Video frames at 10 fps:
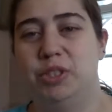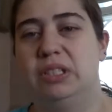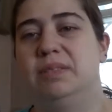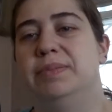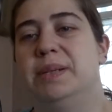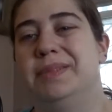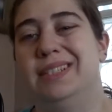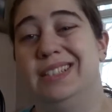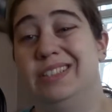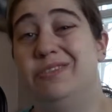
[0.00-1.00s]
which is
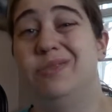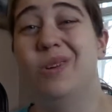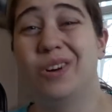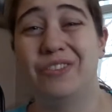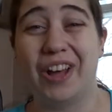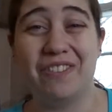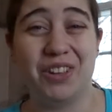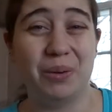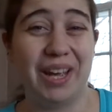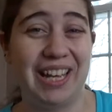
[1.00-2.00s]
probably like 4 or 5
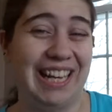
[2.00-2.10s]
feet away,